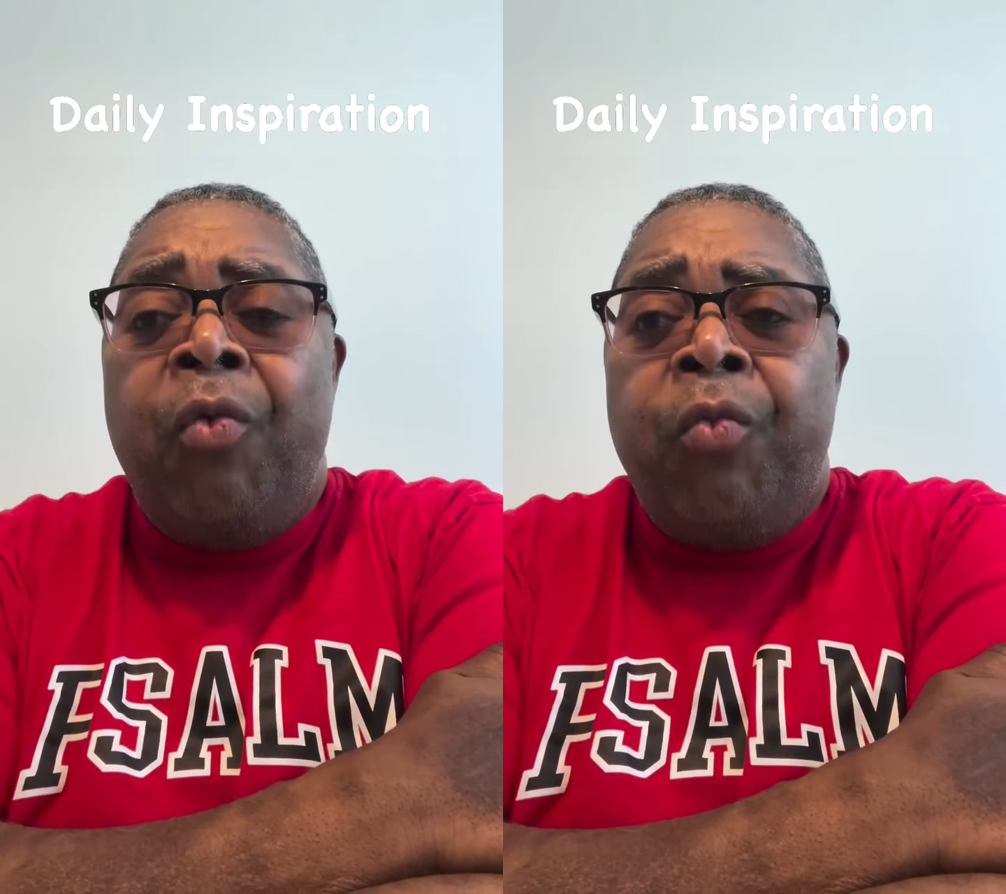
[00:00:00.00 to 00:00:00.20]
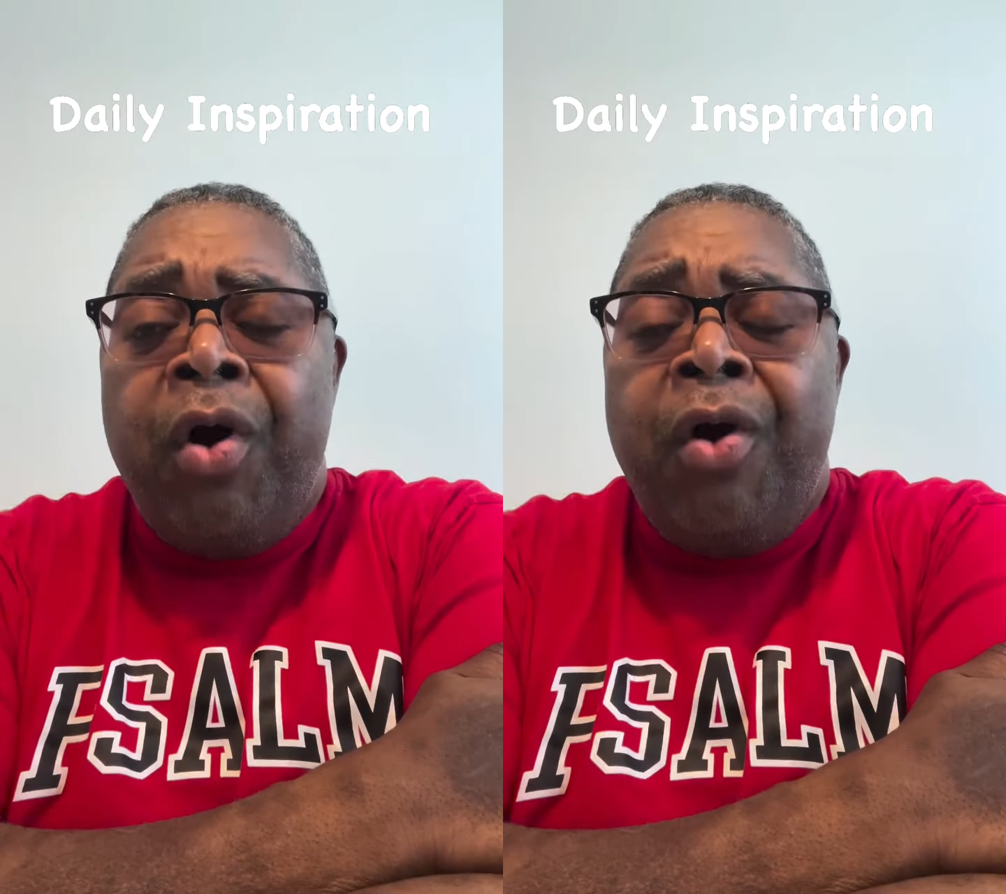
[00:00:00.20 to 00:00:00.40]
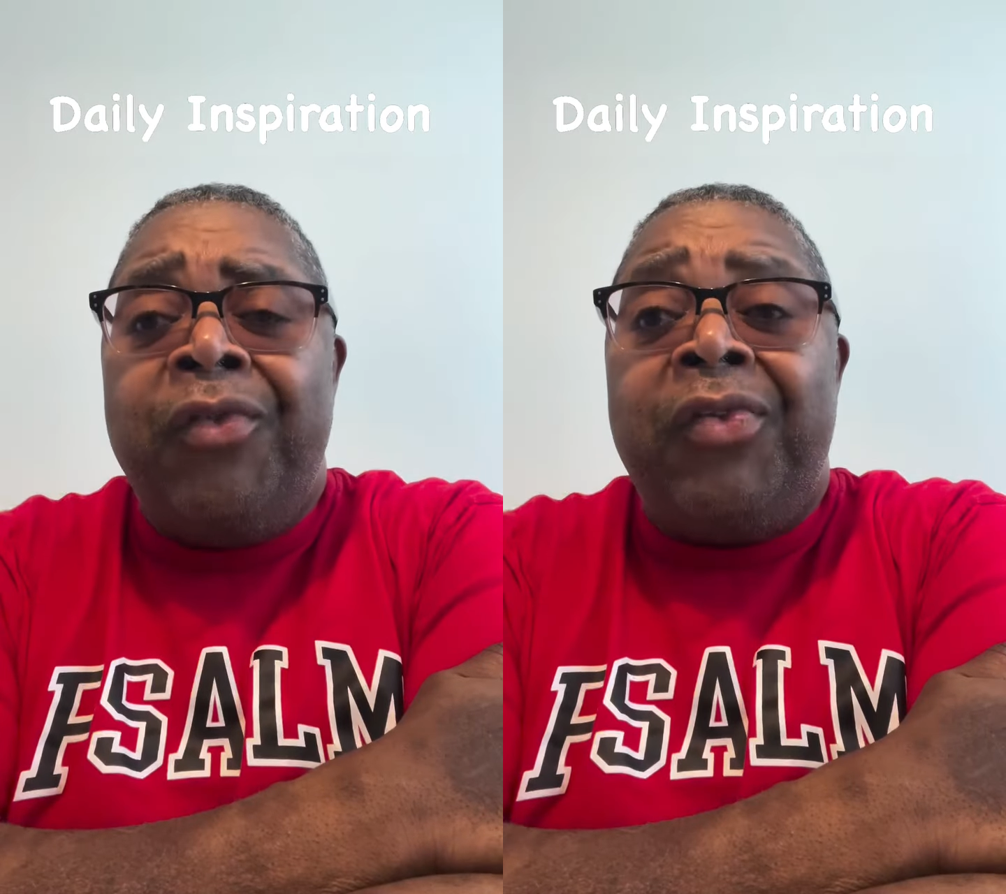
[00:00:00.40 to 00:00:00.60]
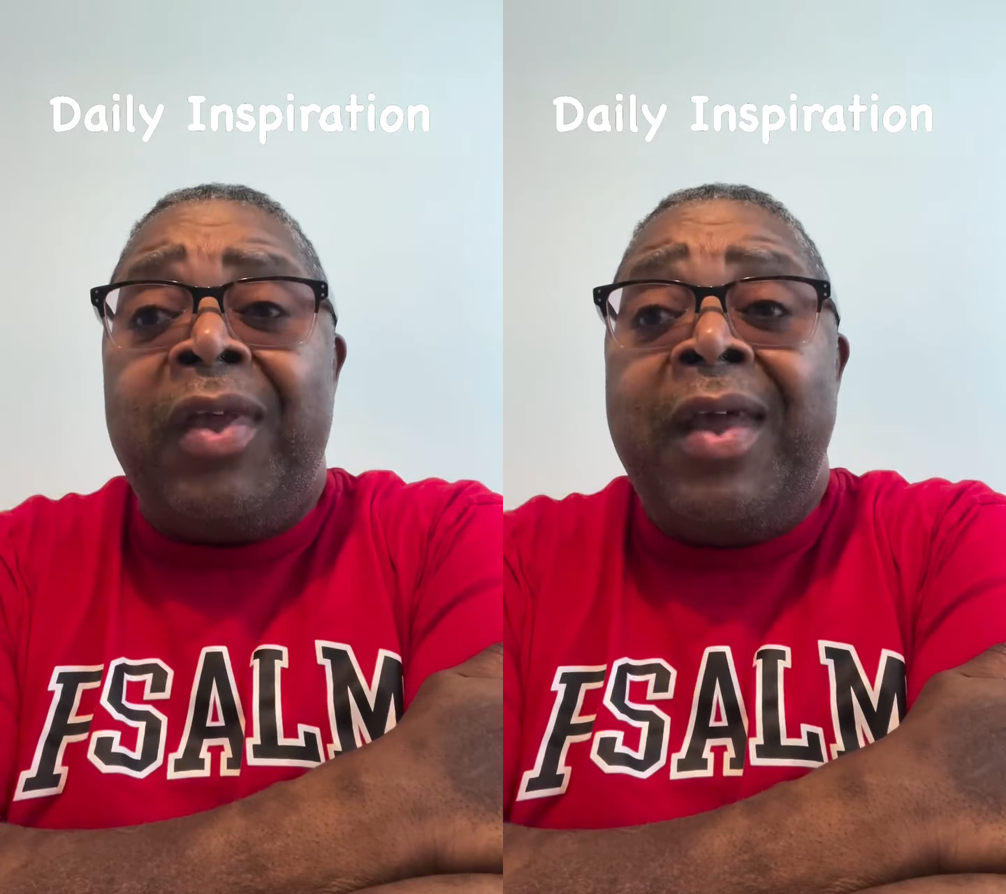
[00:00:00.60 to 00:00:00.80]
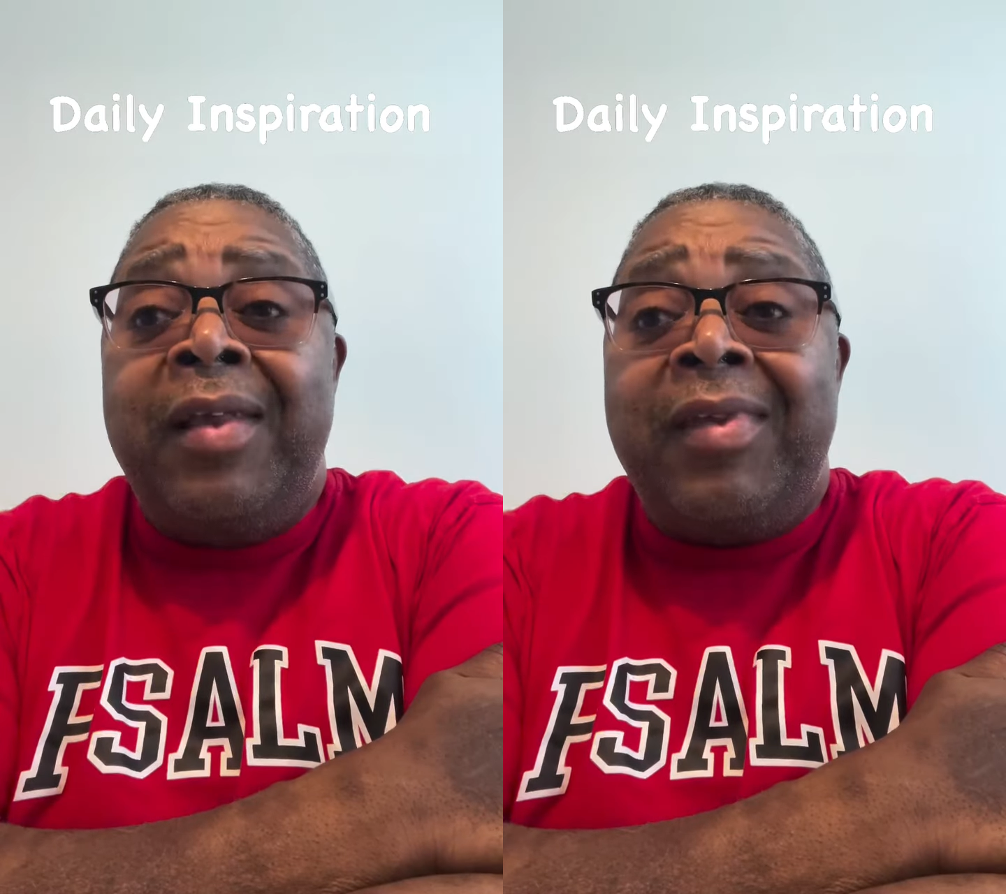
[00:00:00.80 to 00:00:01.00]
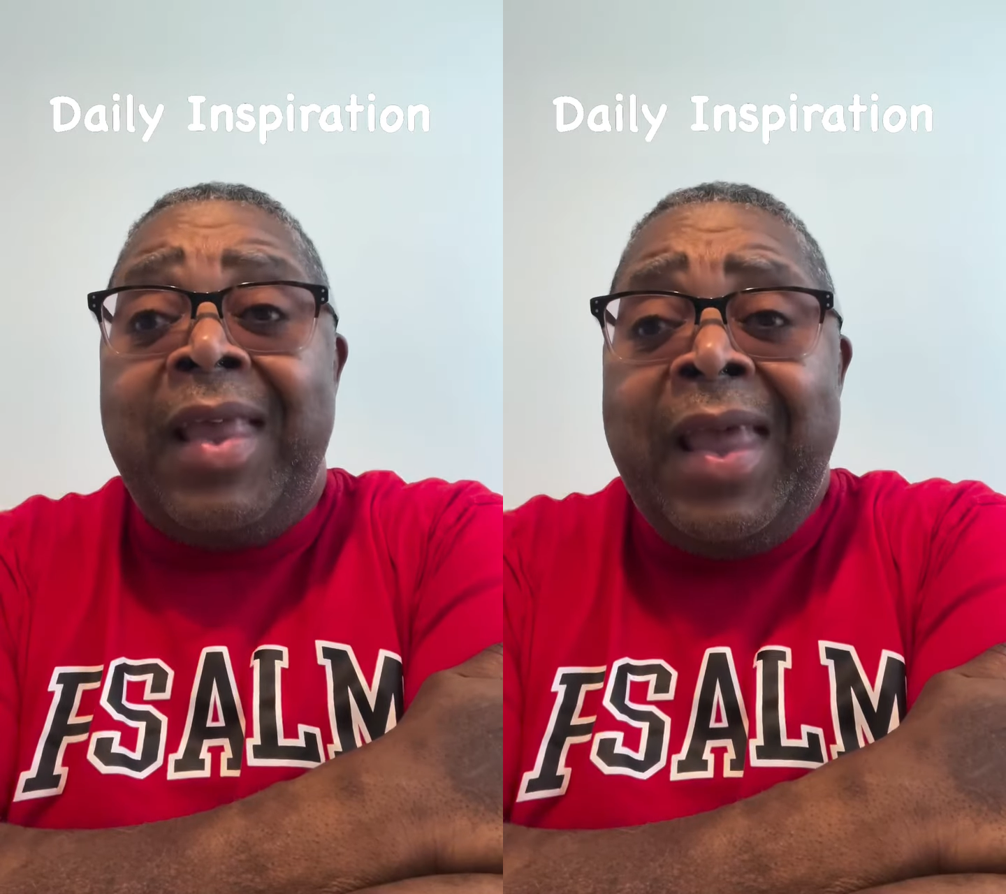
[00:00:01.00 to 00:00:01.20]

words against